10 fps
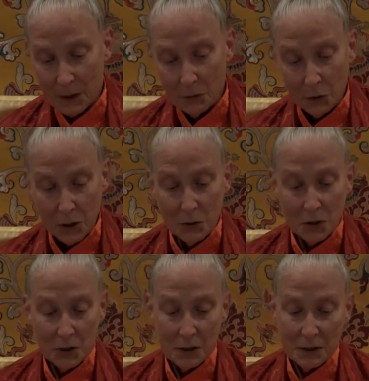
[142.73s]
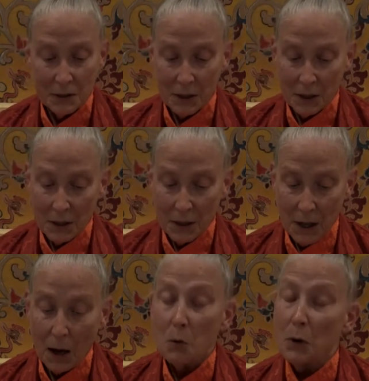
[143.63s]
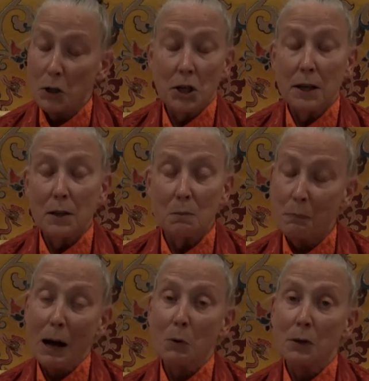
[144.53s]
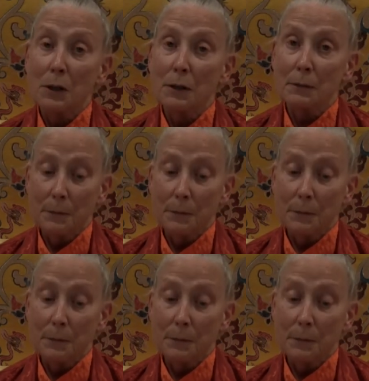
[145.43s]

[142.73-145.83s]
For instance, how Russia is bounded.